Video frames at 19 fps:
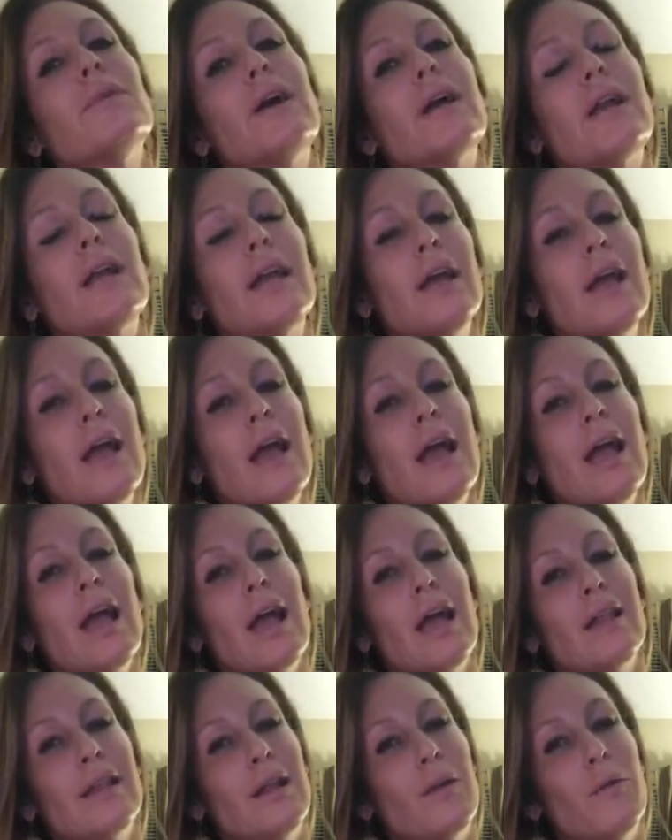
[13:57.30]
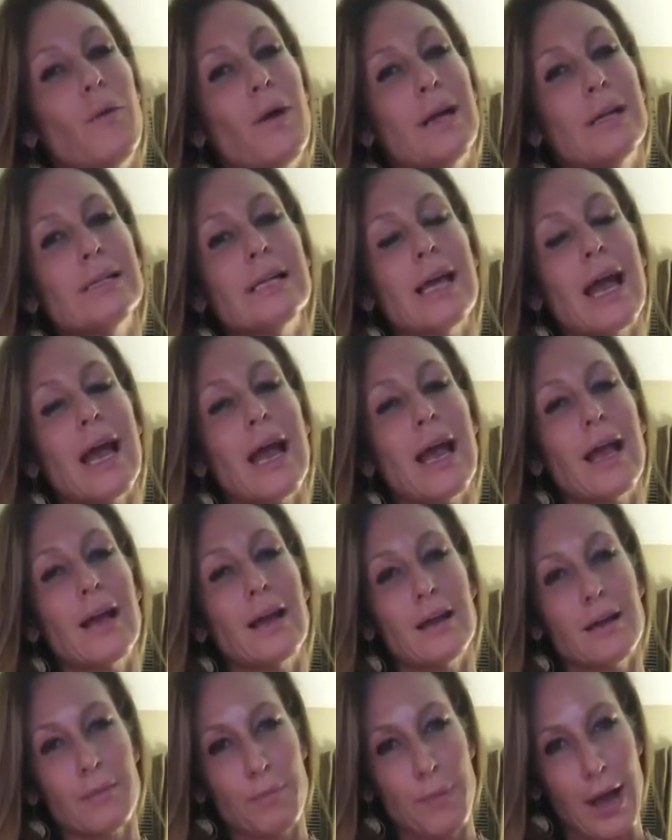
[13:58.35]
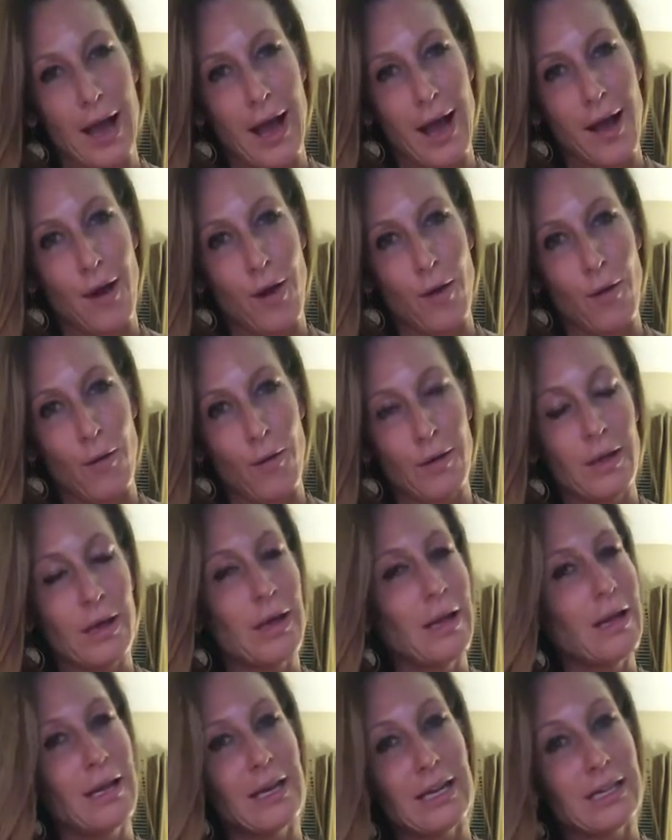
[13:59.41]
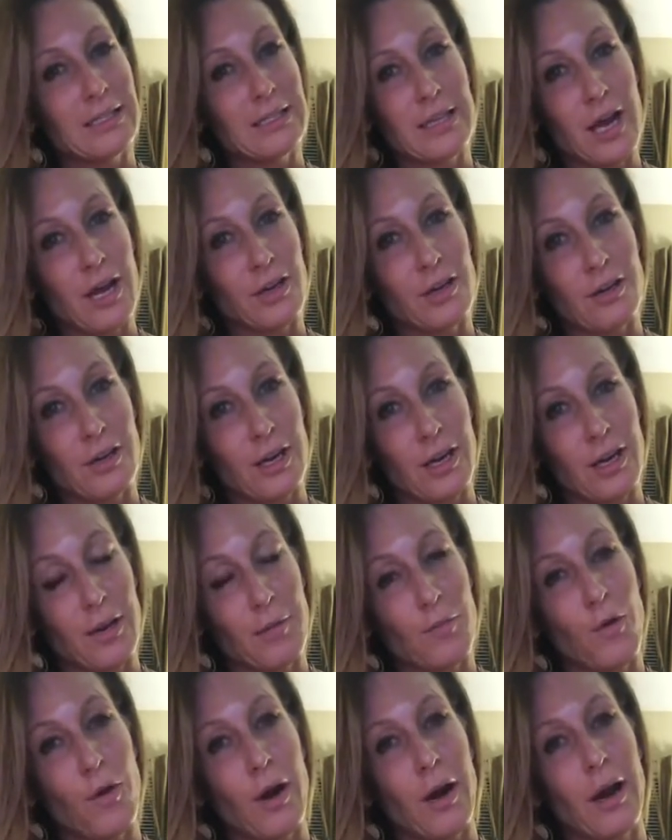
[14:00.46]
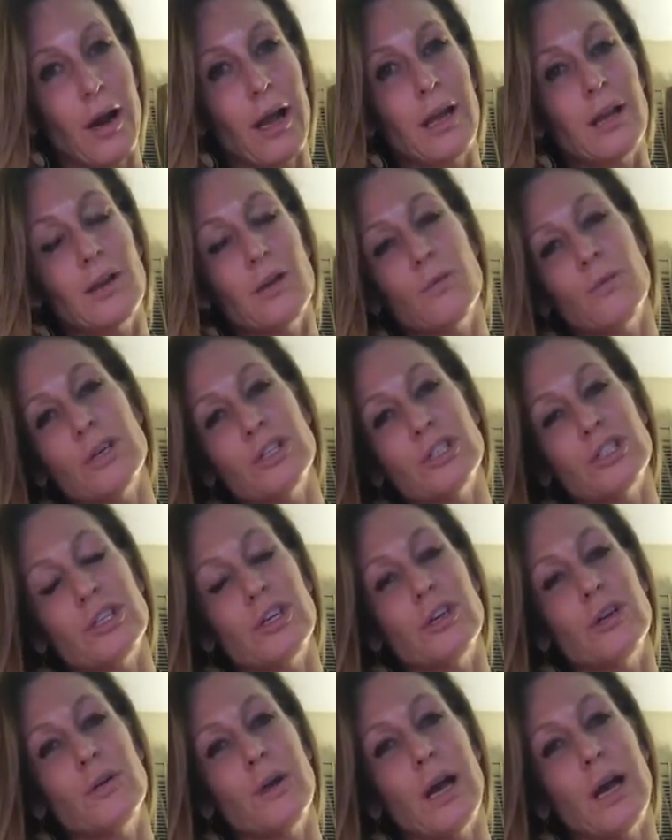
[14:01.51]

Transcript: buddy. And then one day, kapow, it's not good anymore. And you're wishing you